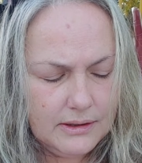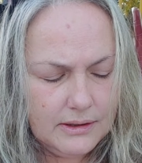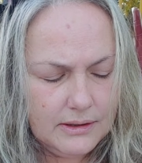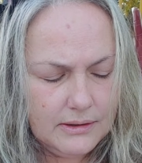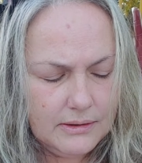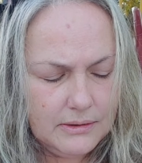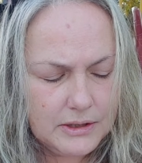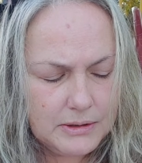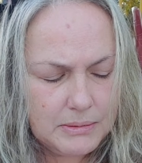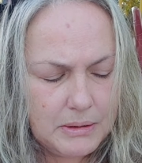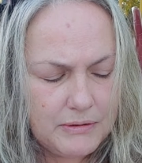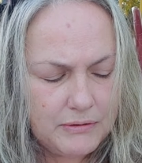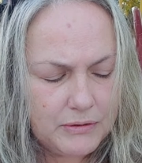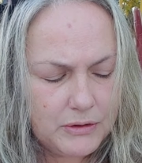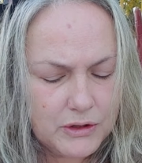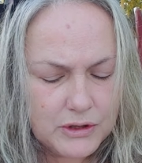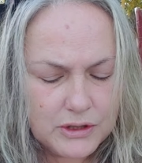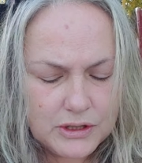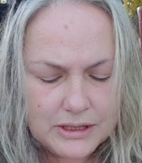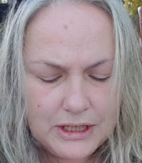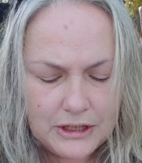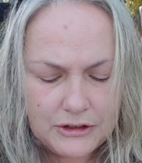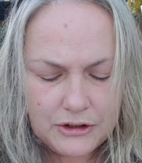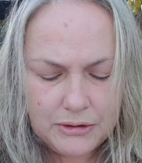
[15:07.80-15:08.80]
It was made for
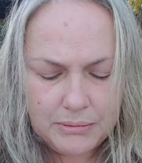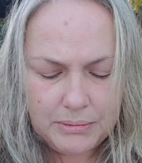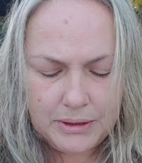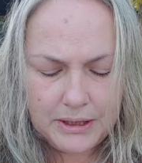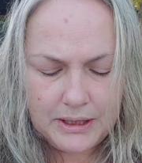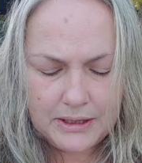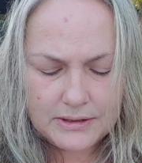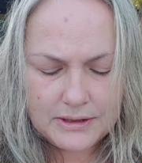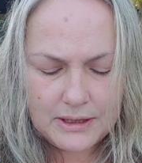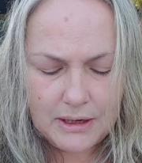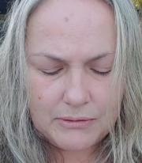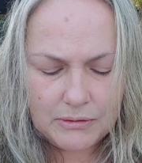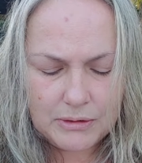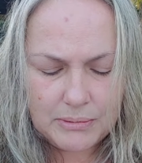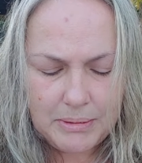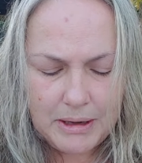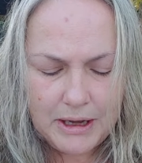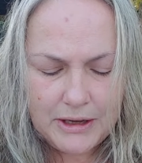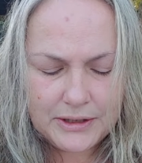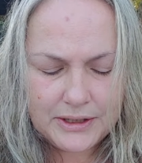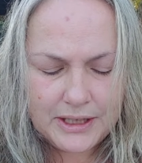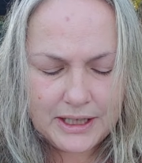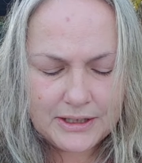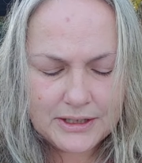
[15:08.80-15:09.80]
those celestial beings that
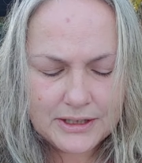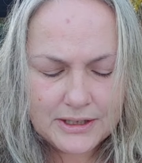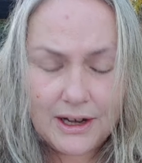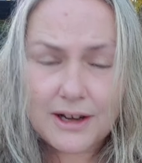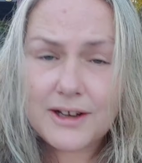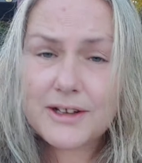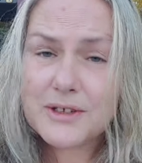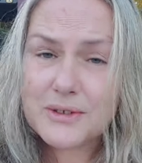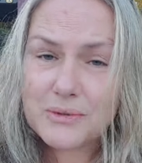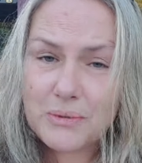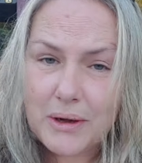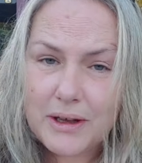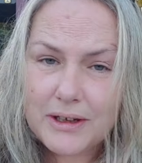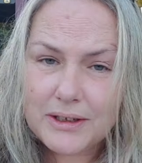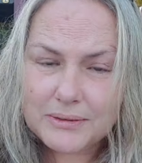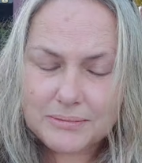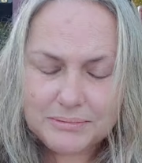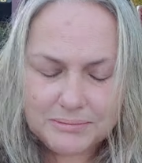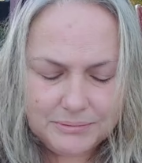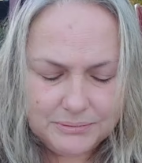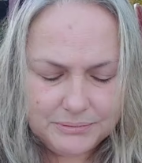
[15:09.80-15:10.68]
rebelled against God as well.